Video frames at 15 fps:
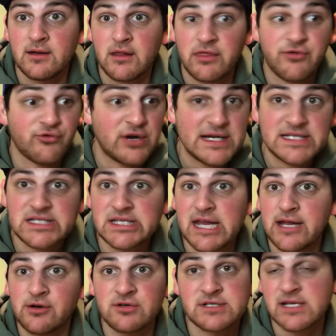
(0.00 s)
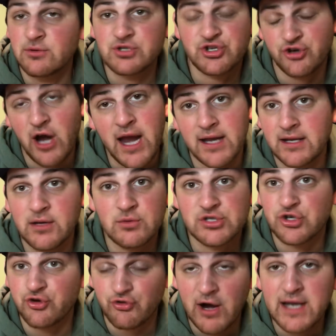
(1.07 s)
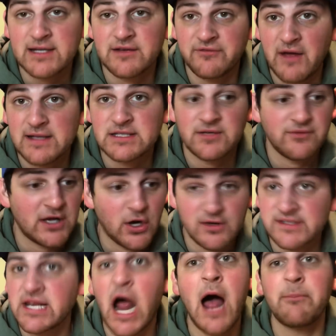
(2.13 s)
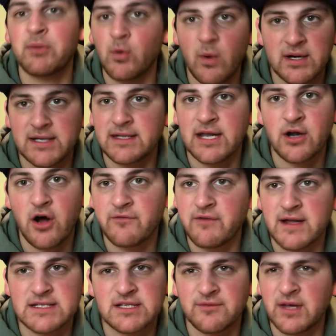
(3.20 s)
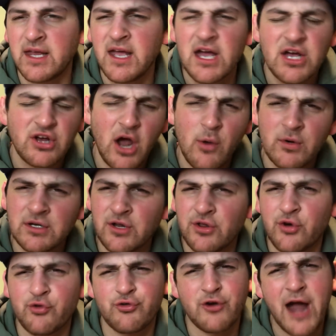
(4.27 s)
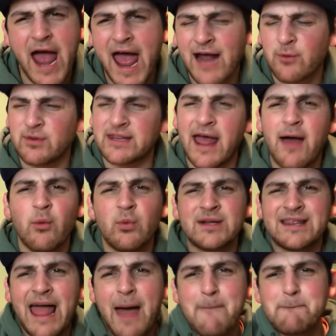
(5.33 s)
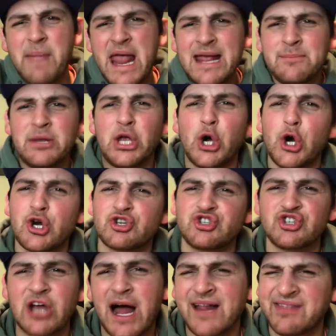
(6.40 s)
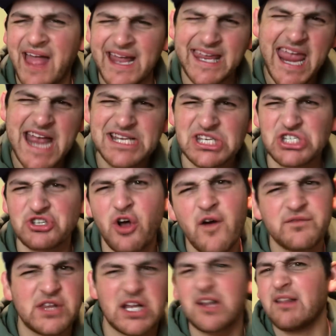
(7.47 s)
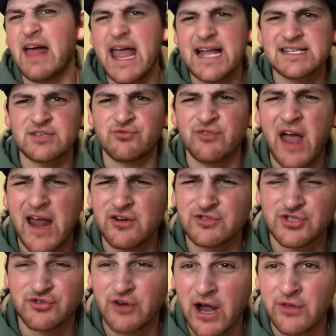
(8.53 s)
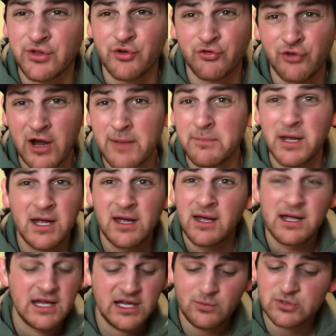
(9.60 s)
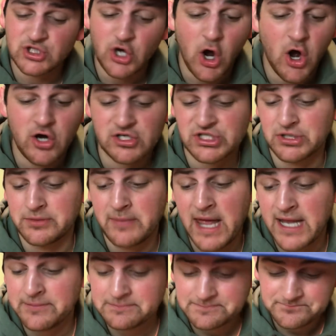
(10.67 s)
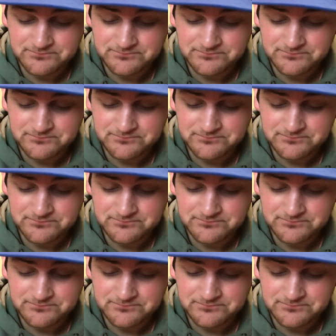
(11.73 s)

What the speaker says: 3 steals. He was great. He was great defensively on top of what he did offensively. Going to the rack with that baby hook shot that kisses off the glass and rattles around the rim. He was awesome. And